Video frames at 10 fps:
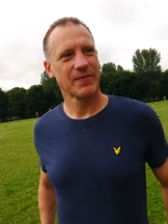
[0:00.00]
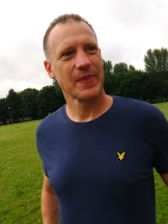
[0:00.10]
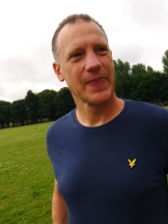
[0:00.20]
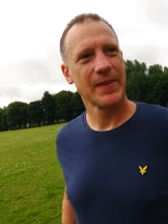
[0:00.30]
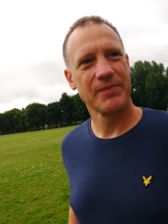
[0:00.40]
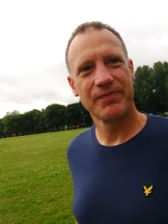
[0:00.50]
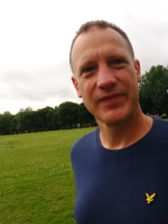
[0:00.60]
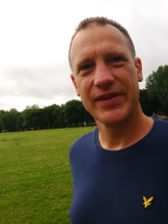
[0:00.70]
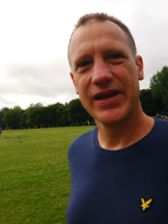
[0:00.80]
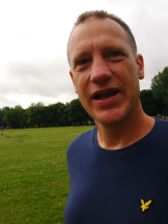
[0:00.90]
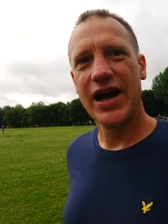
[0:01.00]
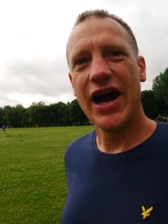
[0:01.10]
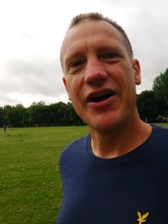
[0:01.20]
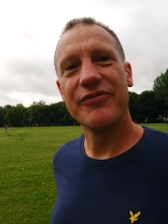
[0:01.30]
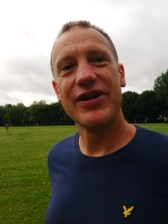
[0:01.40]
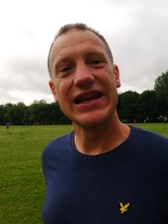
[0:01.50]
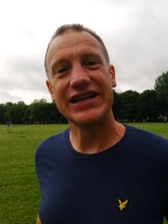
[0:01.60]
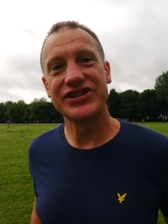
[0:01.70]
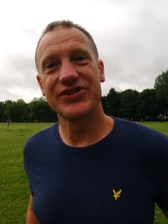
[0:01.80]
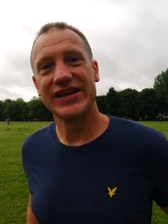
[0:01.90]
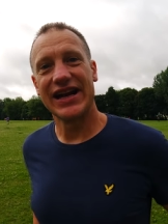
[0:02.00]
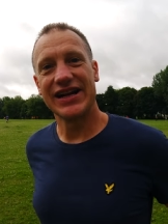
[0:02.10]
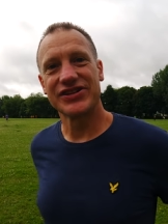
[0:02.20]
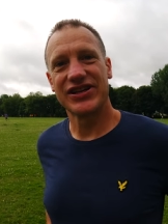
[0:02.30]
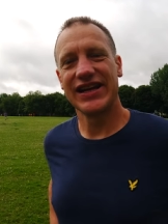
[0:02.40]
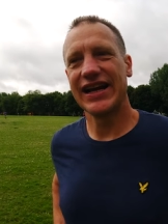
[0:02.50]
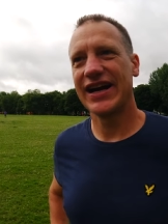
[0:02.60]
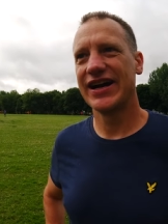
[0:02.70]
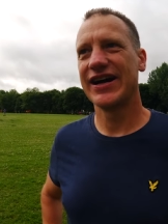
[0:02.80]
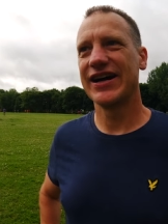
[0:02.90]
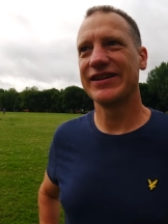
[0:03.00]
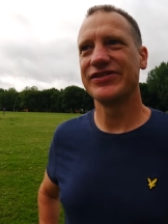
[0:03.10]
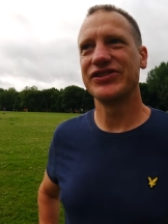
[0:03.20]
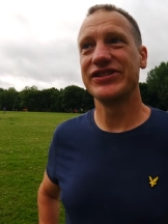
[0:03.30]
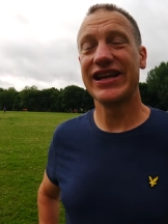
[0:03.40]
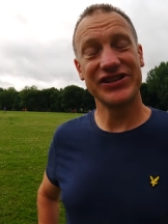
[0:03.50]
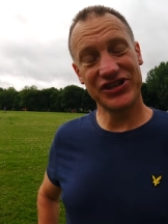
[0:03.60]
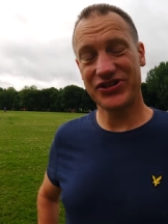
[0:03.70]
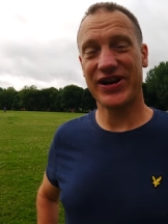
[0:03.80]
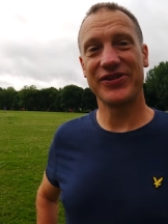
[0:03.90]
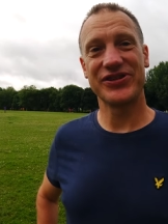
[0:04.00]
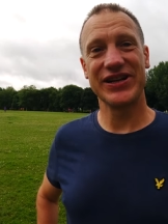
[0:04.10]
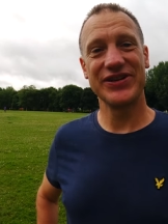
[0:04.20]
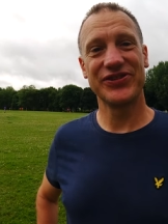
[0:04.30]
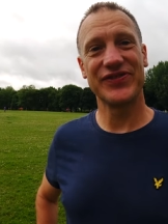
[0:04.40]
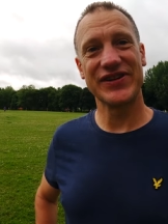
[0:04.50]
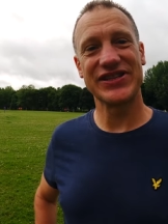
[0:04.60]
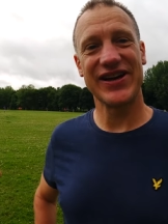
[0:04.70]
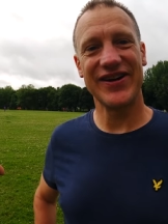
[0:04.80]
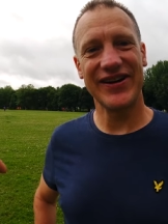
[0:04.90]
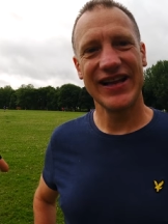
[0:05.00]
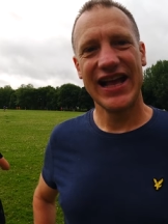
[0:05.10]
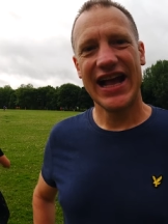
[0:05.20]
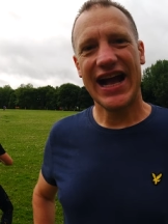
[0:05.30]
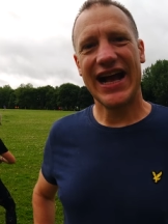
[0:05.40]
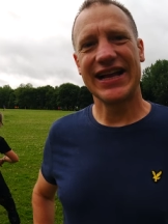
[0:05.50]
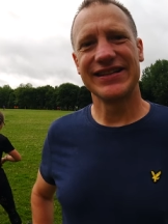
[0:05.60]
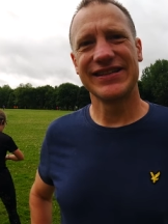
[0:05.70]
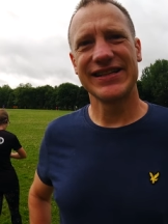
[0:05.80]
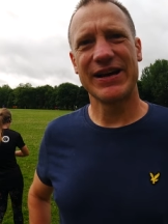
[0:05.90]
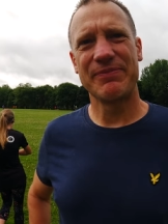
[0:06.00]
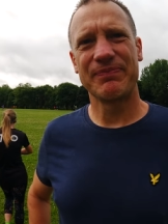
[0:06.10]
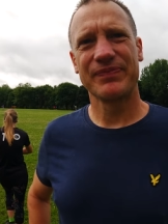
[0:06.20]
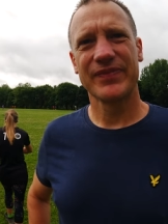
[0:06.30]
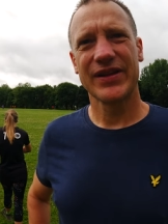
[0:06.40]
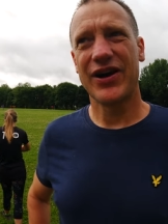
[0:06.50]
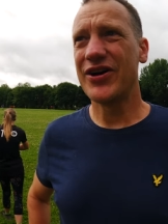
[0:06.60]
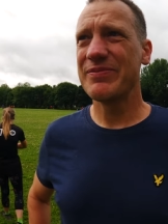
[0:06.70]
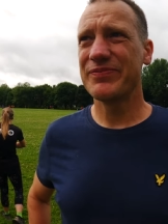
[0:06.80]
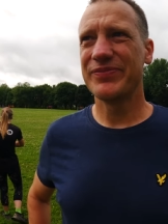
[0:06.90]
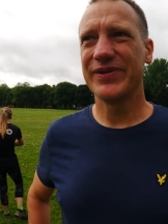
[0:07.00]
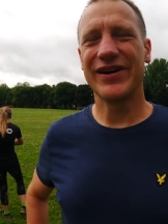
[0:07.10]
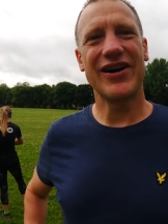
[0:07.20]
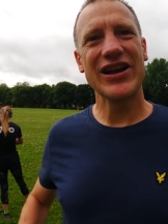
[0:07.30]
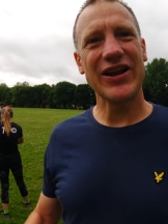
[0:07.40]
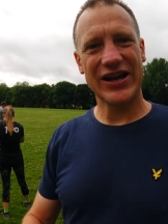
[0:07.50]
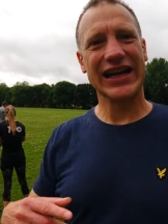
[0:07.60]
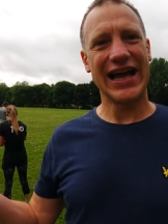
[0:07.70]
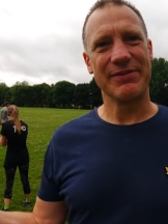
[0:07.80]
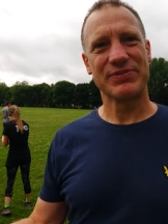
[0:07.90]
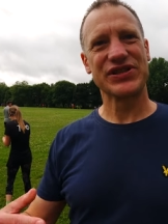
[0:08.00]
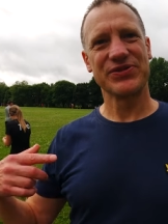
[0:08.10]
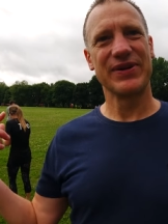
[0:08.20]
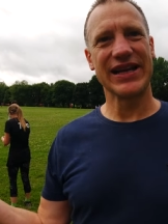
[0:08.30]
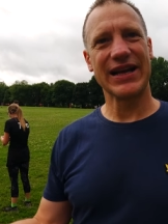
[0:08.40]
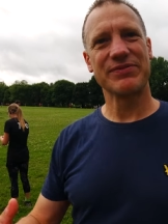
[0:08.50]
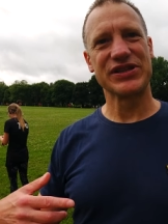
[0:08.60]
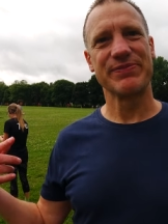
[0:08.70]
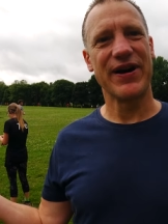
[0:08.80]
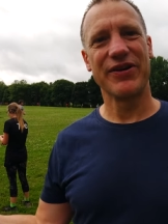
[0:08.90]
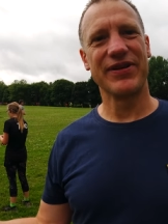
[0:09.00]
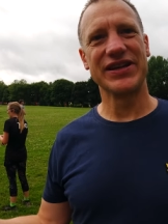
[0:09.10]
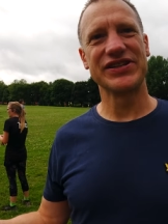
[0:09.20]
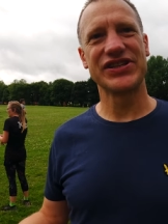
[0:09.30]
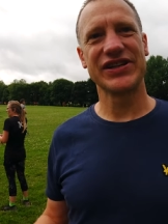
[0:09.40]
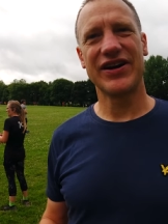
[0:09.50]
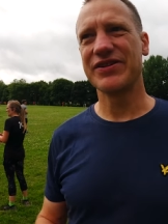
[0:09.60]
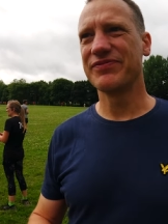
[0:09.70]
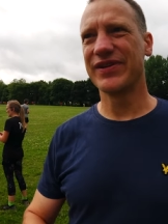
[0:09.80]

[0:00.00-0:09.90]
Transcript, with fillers: first two? Uh, really enjoyed it actually. Uh, need your trail shoes for a start, and um, I'm I like laps when it comes to park runs. I,